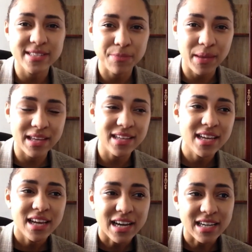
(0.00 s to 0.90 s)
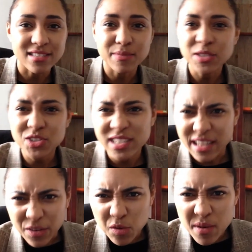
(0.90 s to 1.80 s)
speak, some interesting
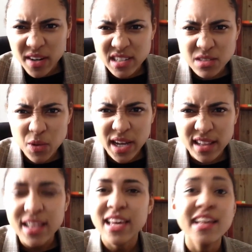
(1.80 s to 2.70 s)
humor as well.